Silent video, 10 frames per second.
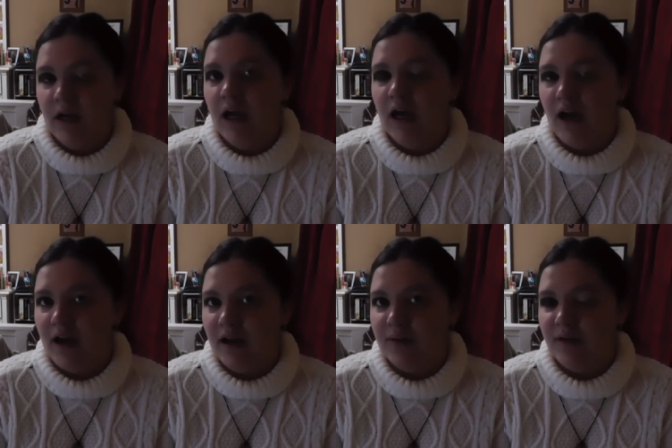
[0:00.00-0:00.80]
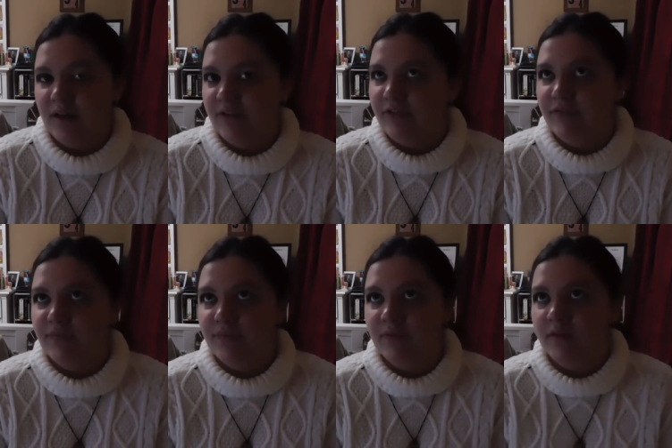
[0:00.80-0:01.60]
I uh, if
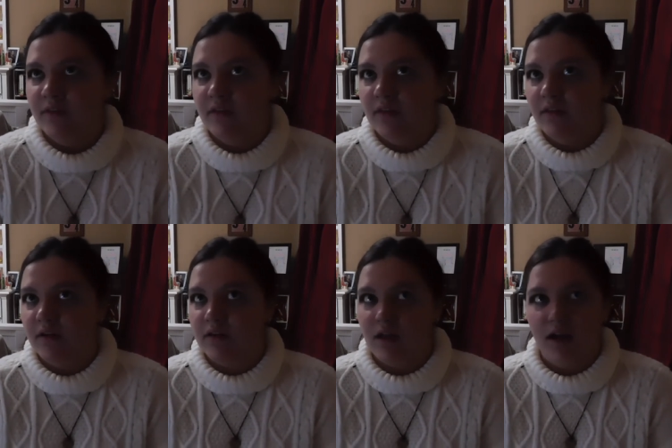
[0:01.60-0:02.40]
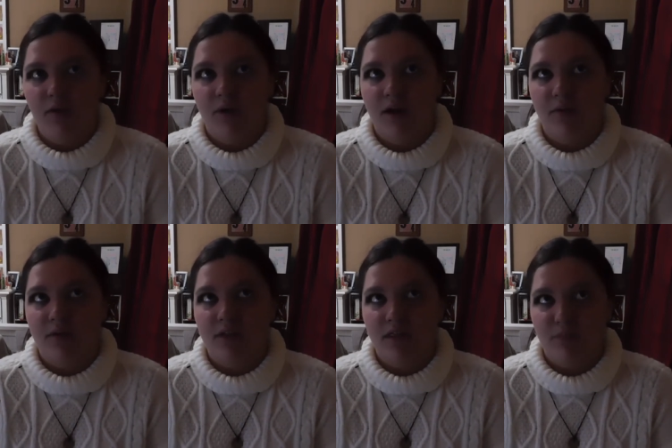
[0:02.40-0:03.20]
there's any way where
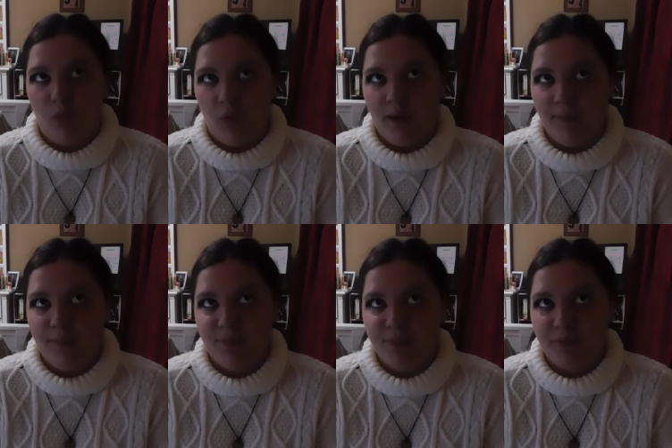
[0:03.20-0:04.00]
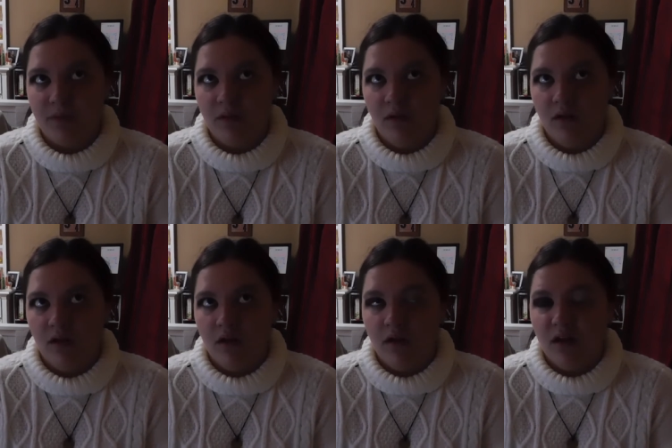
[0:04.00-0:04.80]
this boy
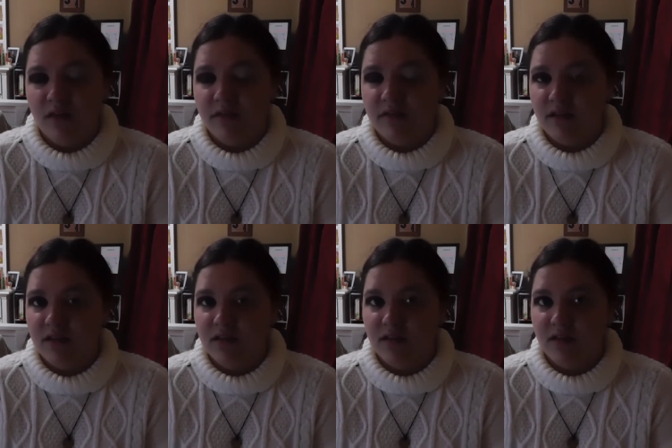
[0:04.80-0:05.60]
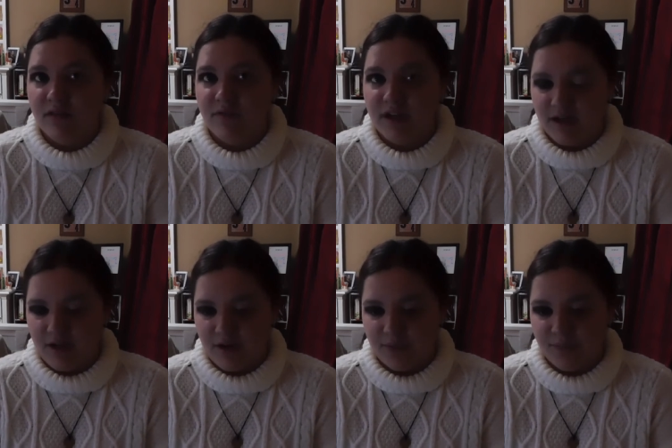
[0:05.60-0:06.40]
sees this video.